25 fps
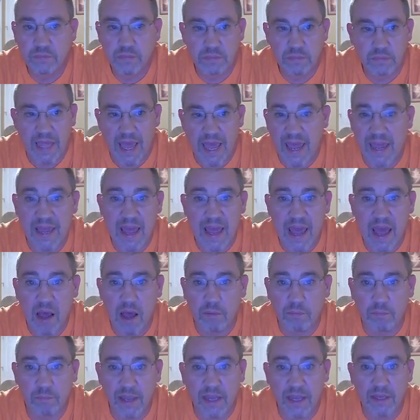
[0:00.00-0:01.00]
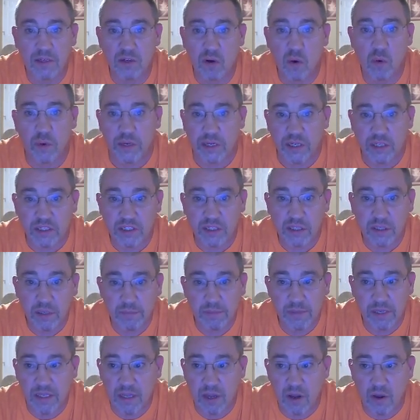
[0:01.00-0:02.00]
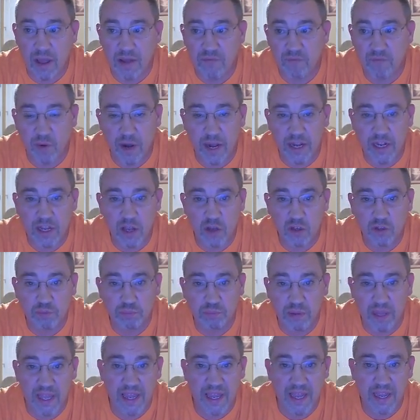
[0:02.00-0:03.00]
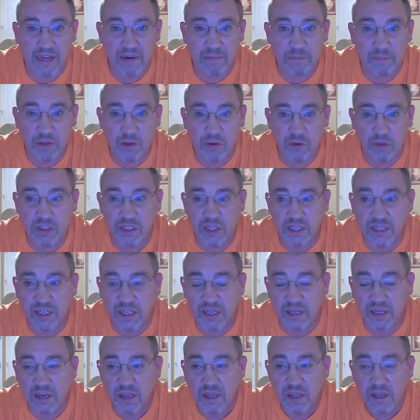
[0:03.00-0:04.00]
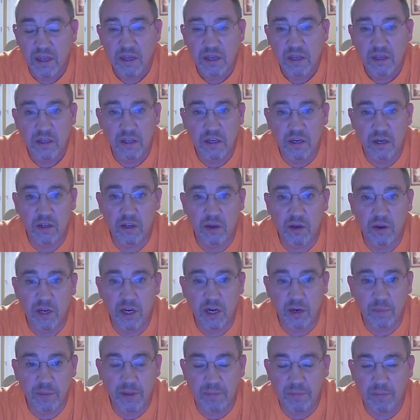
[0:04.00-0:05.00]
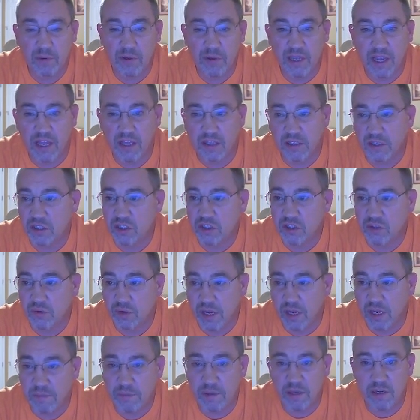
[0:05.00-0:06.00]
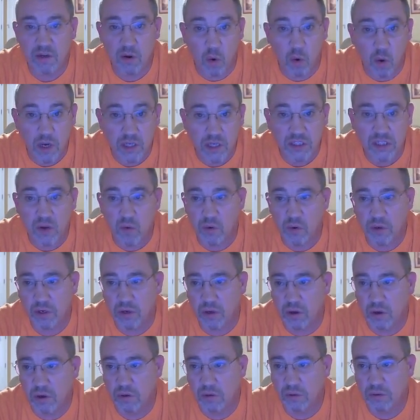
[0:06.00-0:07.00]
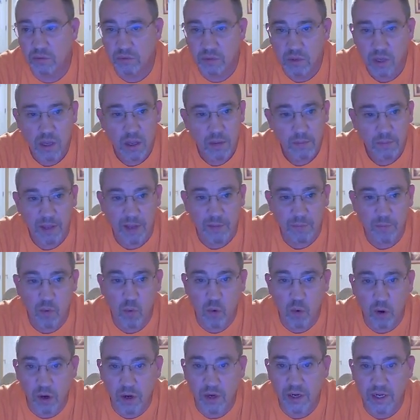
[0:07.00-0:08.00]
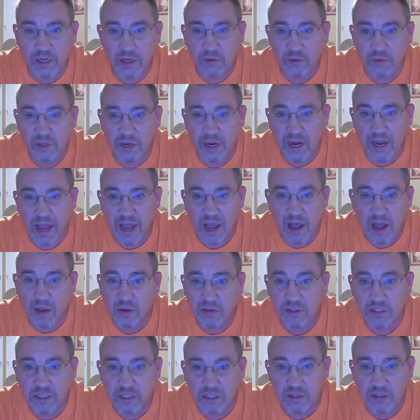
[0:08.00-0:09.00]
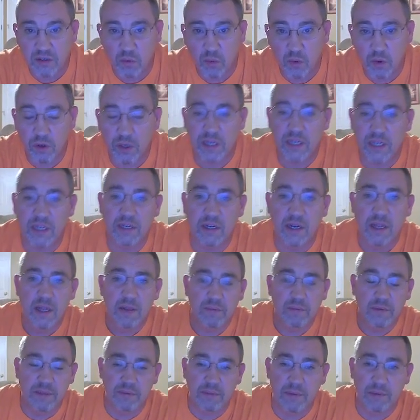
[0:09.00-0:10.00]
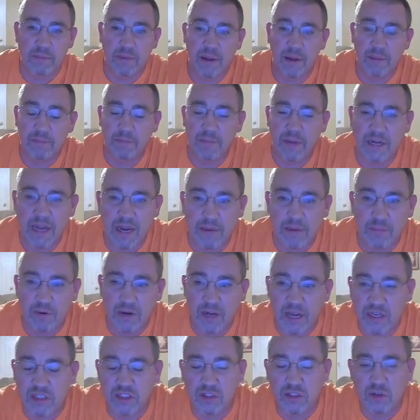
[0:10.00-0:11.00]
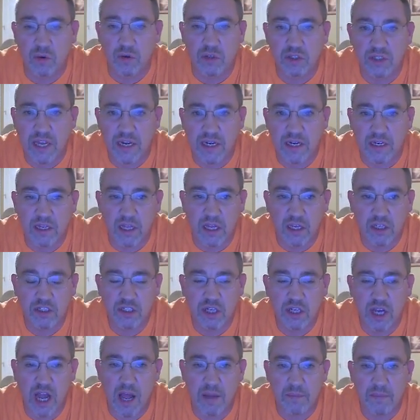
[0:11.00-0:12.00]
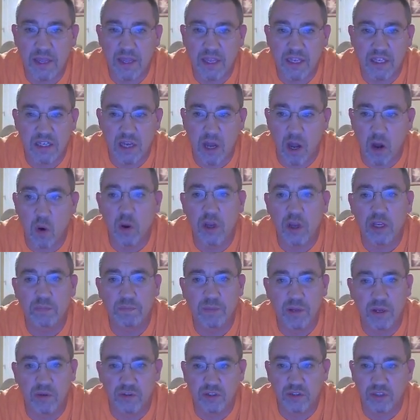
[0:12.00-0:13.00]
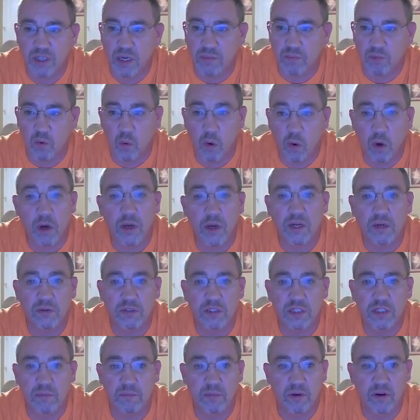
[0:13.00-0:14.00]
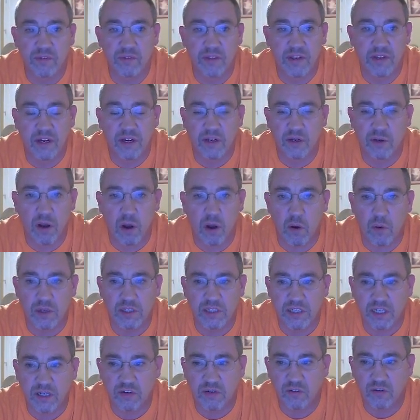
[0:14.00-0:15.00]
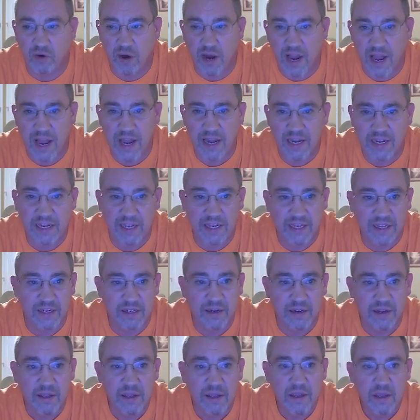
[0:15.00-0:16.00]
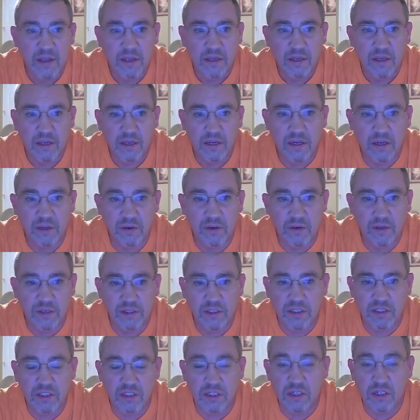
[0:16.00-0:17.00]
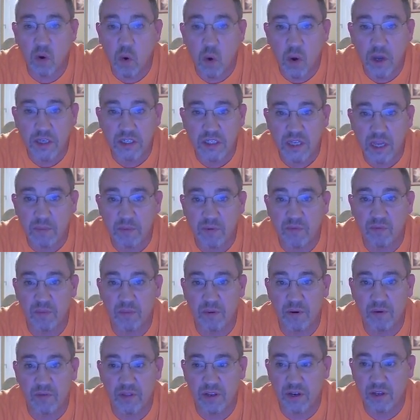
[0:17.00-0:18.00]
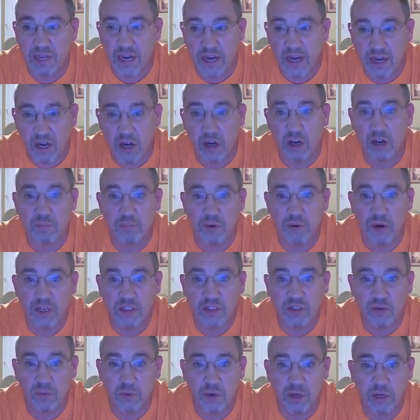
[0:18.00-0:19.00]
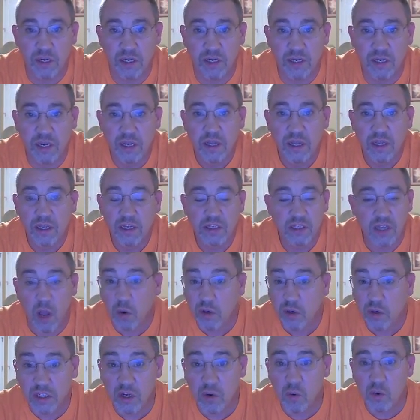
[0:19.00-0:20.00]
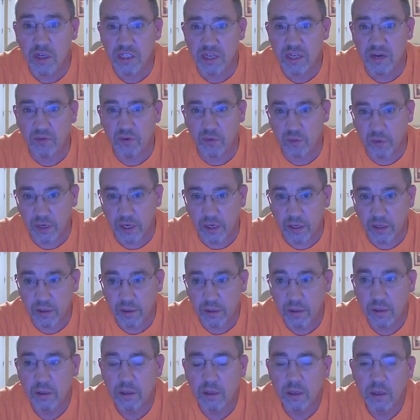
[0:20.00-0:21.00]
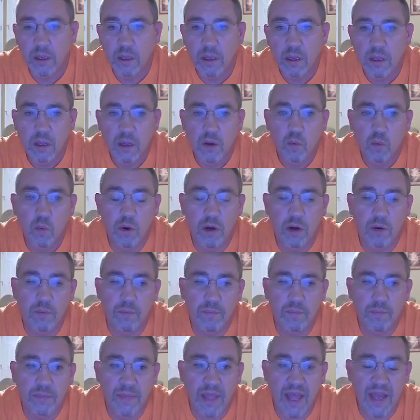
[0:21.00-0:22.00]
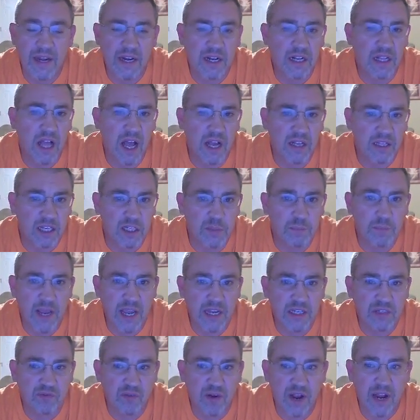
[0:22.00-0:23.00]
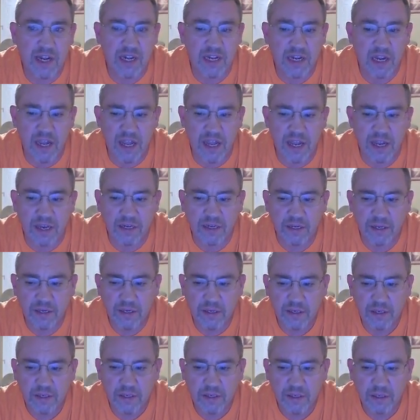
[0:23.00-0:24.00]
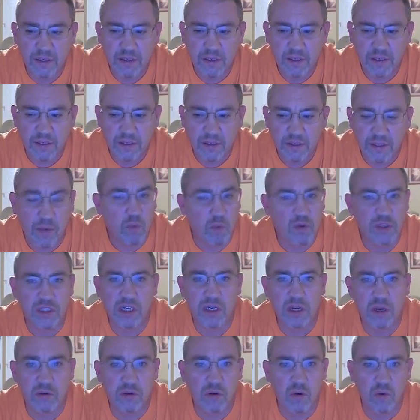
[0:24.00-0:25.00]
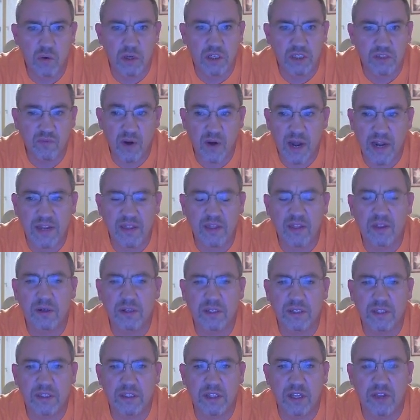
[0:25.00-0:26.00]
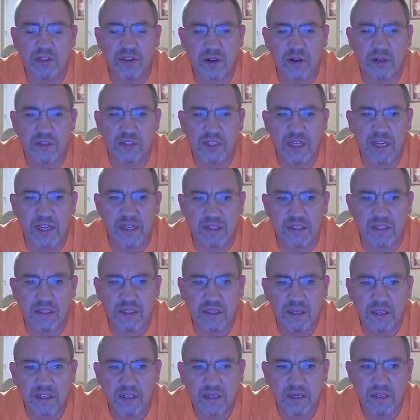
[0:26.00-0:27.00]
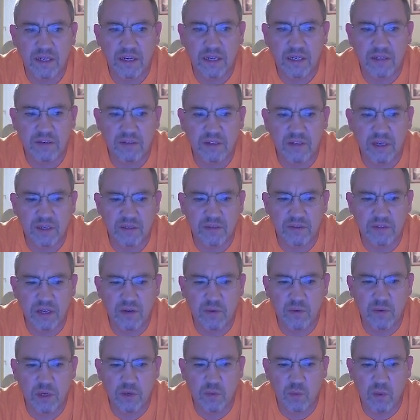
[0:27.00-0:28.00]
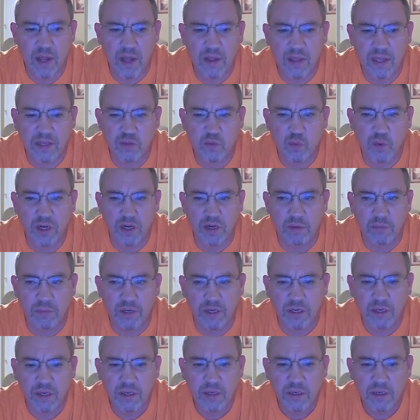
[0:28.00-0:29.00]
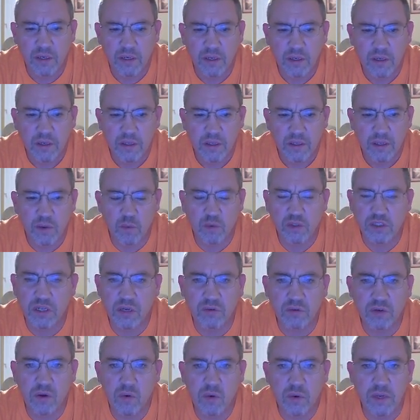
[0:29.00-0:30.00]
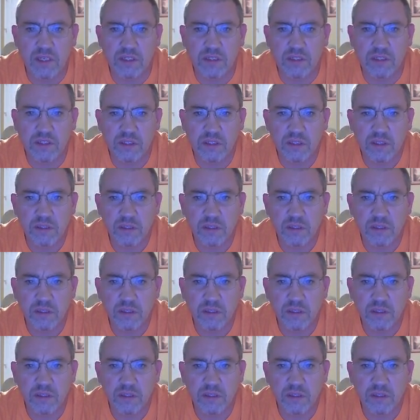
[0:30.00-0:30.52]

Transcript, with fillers: hang out and make noise. I mean, they'll have radios playing and music, and you know, you'll hear people yelling and screaming, noise going on, people working on their houses or working in my, my neighbor next door's got a, a shop he's always building something or working on something over there and you always hear grinding and you know and just noise coming from over there the air compressor running there's always noise everywhere well nine o'clock this past friday night there wasn't no noise friday the 13th i don't i don't know what why that's weird but there was no noise